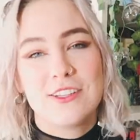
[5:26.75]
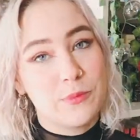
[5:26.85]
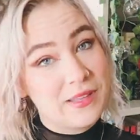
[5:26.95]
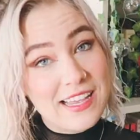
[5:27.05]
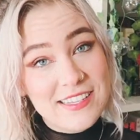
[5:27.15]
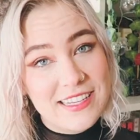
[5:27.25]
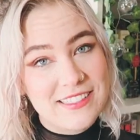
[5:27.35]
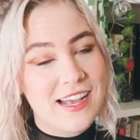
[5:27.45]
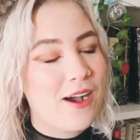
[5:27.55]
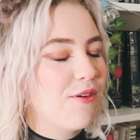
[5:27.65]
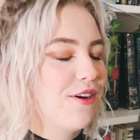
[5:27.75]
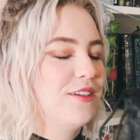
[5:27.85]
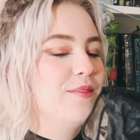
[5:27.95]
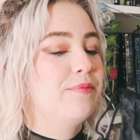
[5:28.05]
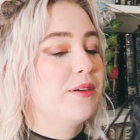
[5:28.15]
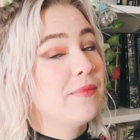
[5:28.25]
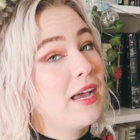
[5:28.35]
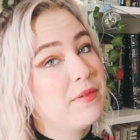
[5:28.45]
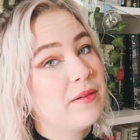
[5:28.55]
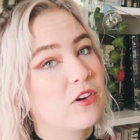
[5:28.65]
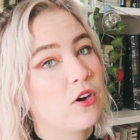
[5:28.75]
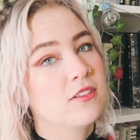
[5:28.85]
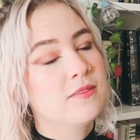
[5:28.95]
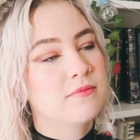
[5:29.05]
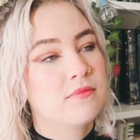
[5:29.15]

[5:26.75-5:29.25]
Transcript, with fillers: so I'm guessing it's that one, but maybe I'm wrong.